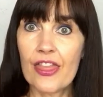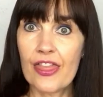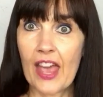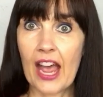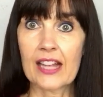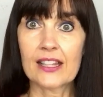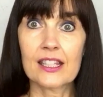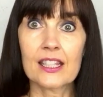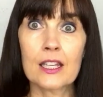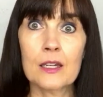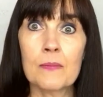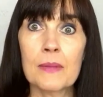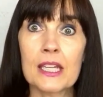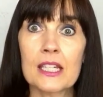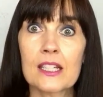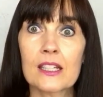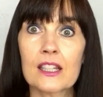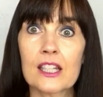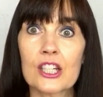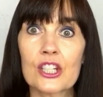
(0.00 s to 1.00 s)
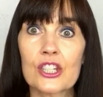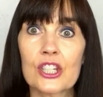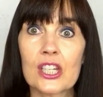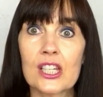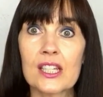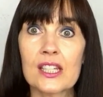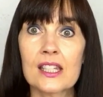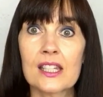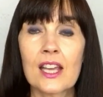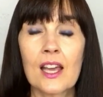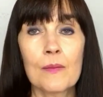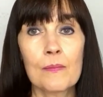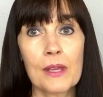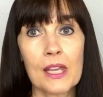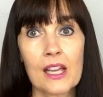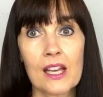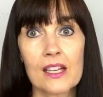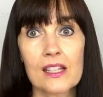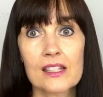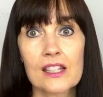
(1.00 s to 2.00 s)
that's going to be delicious
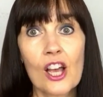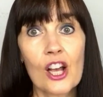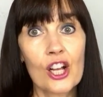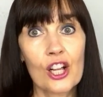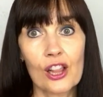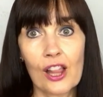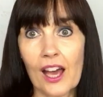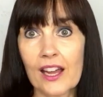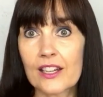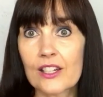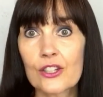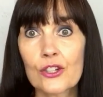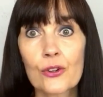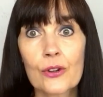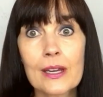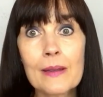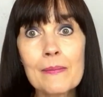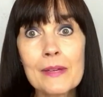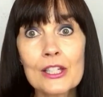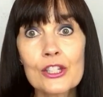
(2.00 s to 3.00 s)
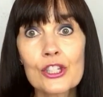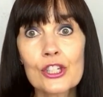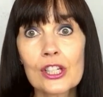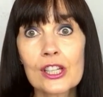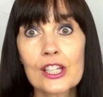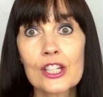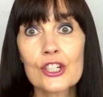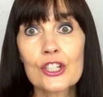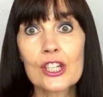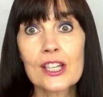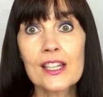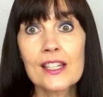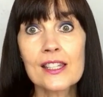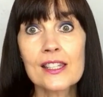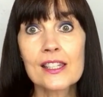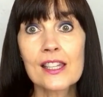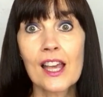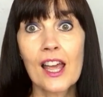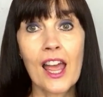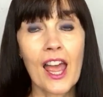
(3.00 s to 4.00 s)
because clotted cream is
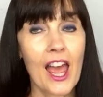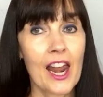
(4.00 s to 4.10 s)
delicious